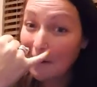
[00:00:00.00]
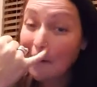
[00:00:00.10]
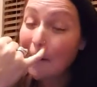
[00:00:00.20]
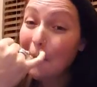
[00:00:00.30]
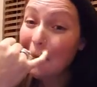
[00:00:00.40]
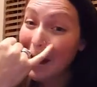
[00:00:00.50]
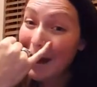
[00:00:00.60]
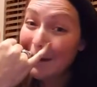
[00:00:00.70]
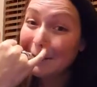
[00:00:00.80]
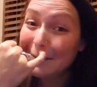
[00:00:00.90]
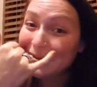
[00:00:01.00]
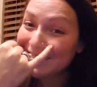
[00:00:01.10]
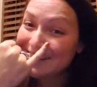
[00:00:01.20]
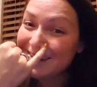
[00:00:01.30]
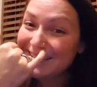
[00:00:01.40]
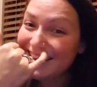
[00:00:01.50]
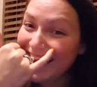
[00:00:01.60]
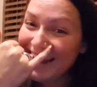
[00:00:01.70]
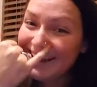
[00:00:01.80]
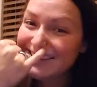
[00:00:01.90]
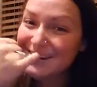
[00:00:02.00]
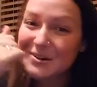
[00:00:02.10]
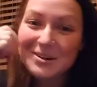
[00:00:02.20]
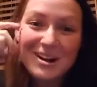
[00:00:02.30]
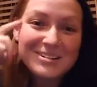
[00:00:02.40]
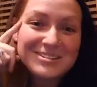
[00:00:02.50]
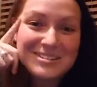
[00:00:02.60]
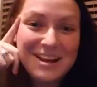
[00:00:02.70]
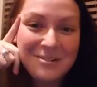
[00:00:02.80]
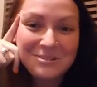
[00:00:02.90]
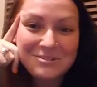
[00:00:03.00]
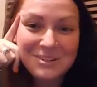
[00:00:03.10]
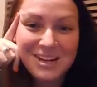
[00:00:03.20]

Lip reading: Oh, wow. You didn't tell me that. So her doctor is now one of her